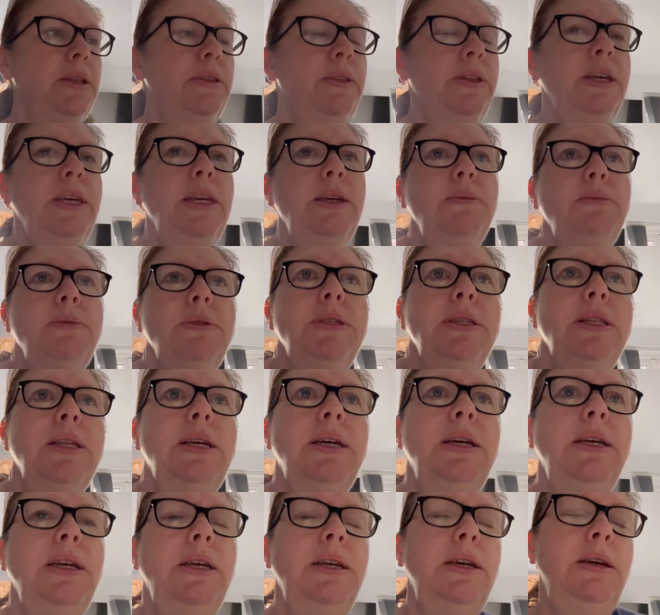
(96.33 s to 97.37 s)
I think it was
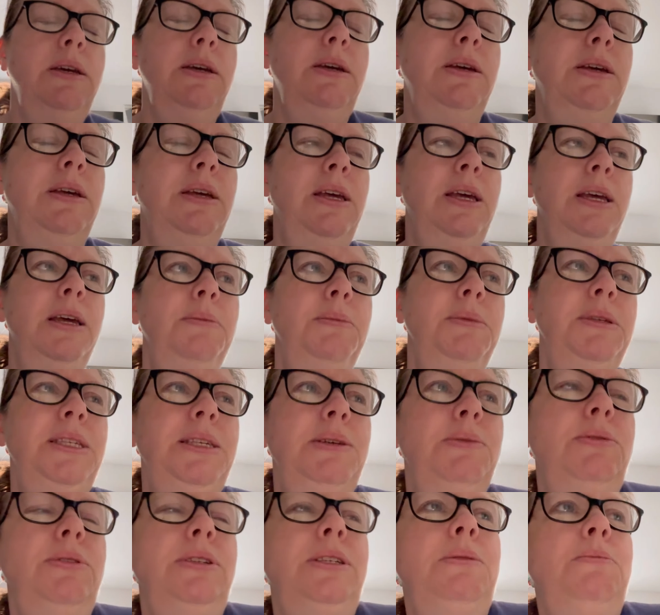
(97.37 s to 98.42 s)
like, let's
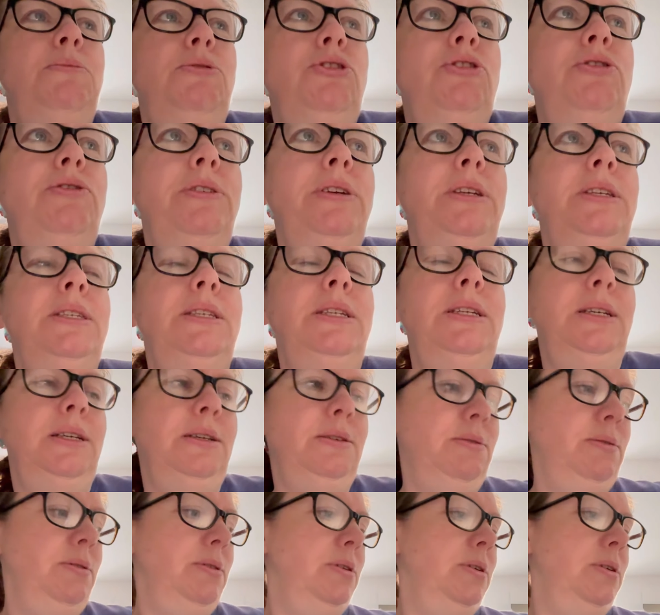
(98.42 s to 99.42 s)
see what temperature it is now.